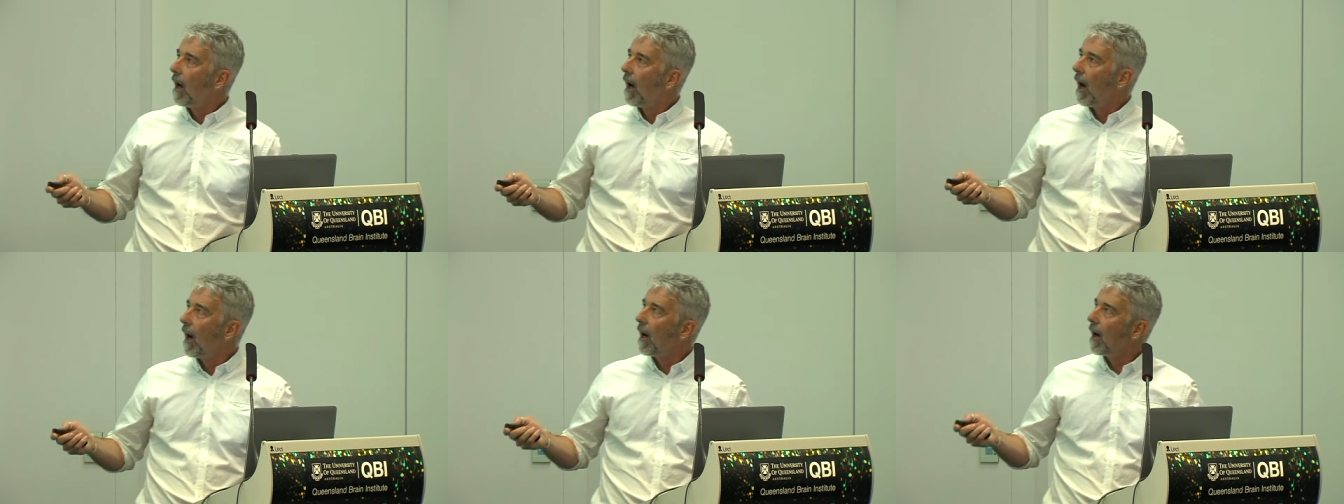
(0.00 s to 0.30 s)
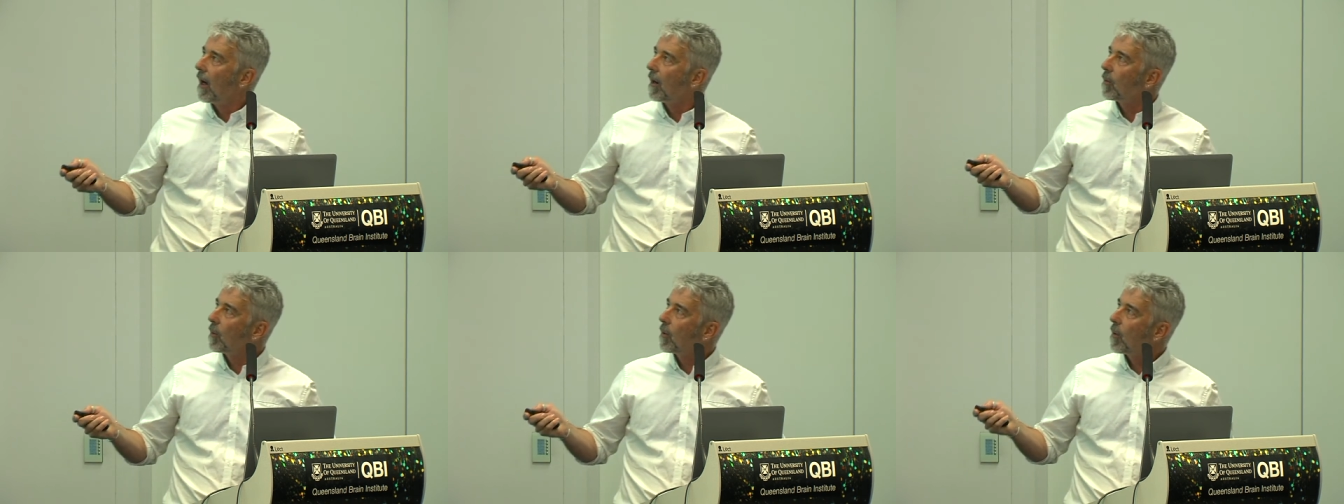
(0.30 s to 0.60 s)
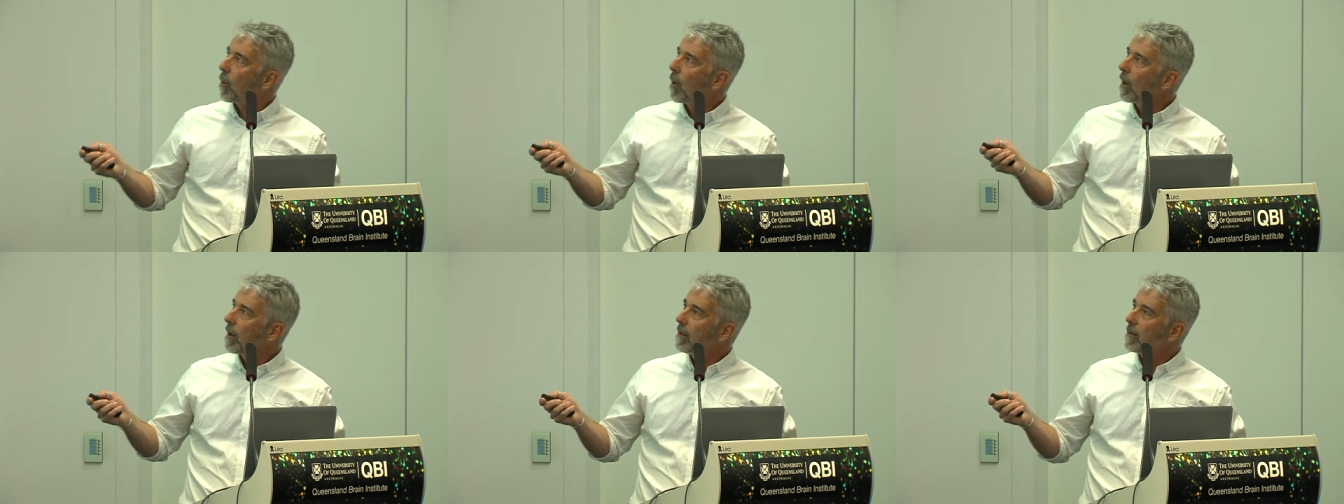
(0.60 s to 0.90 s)
And
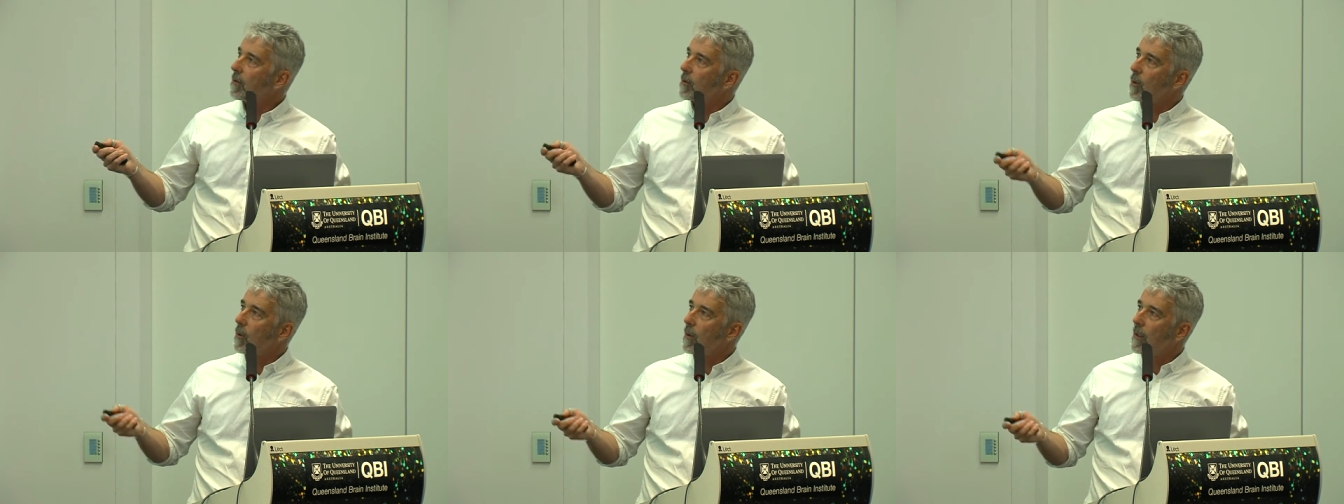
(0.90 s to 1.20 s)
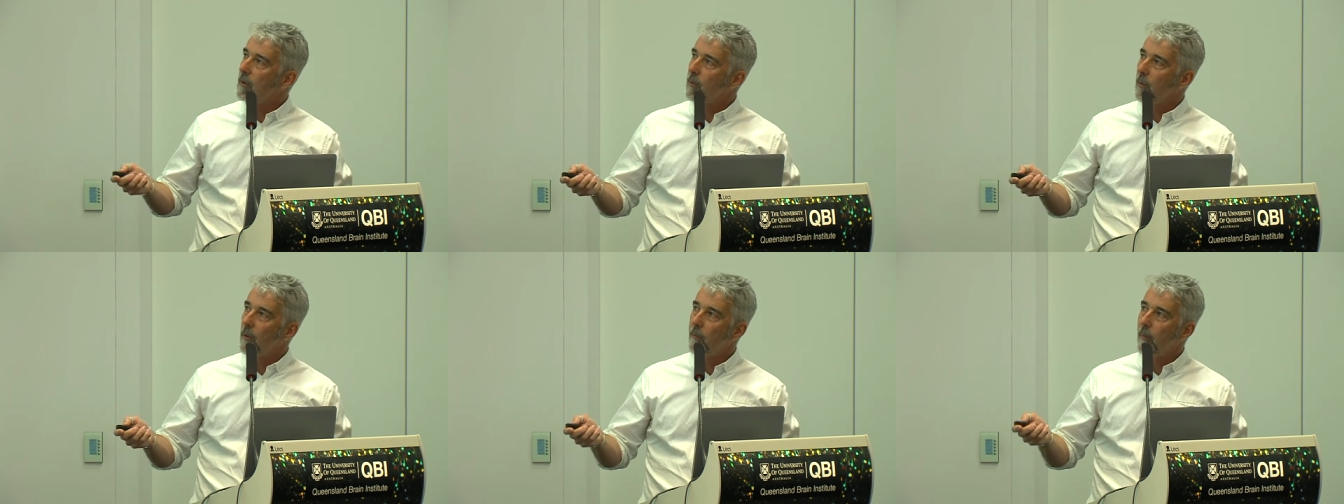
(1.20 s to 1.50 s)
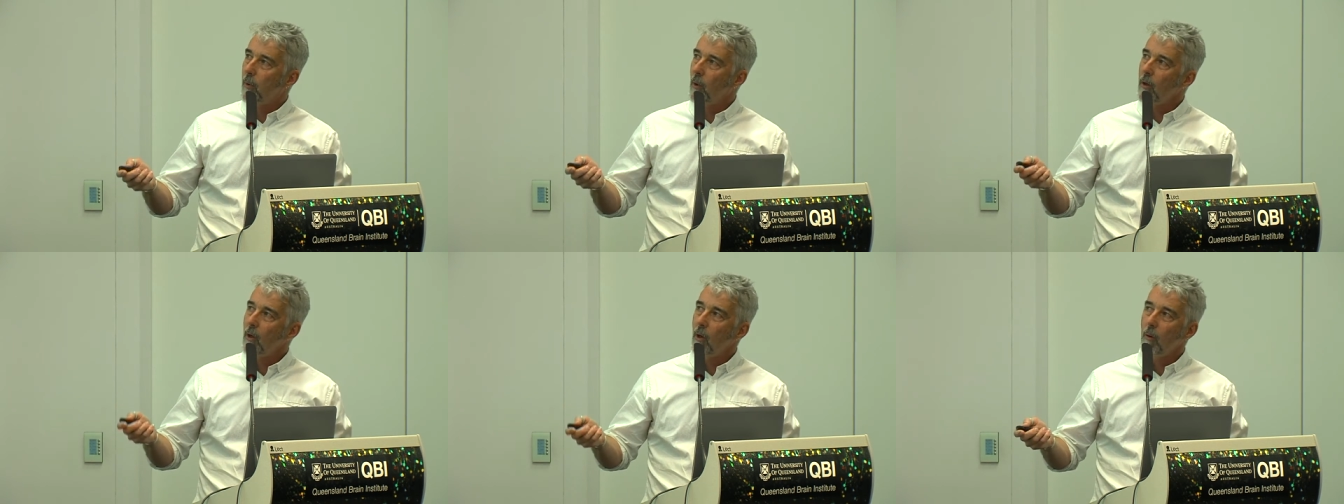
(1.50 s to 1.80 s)
what you do is, with
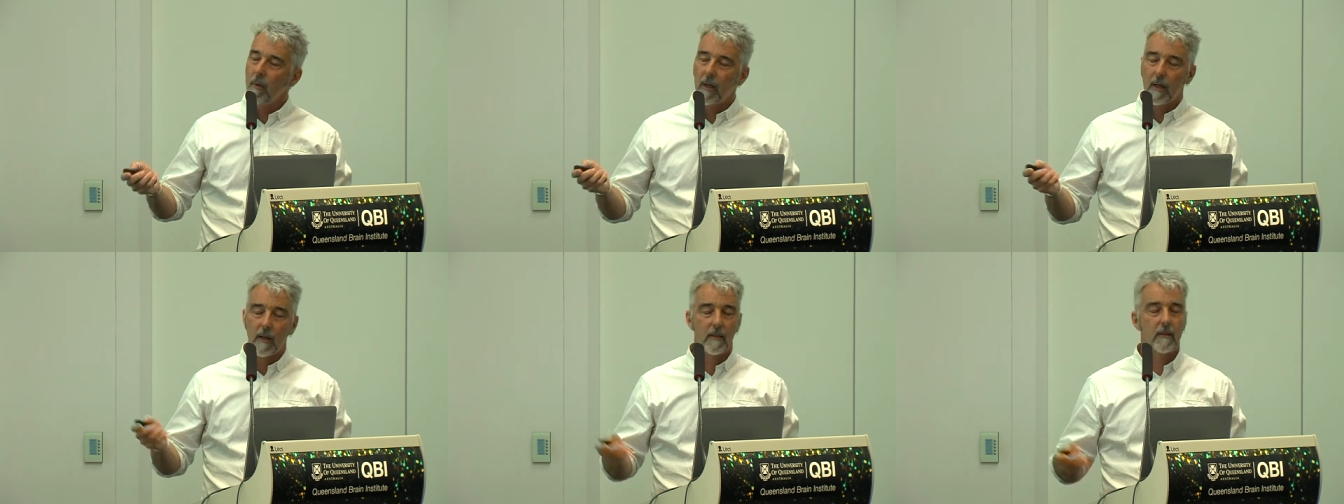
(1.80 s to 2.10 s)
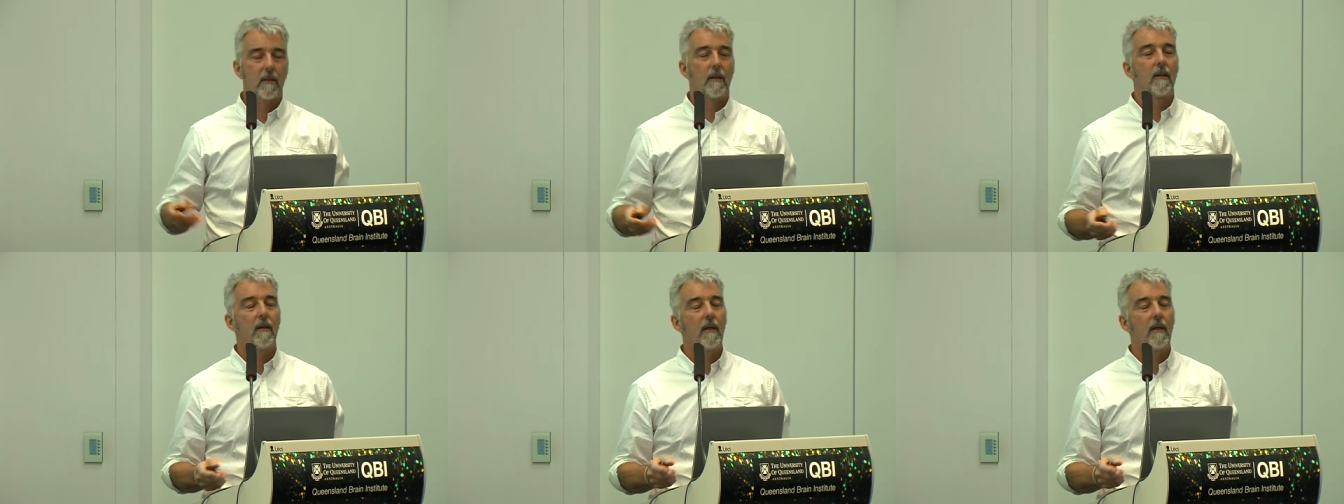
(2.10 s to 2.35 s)
proteomics,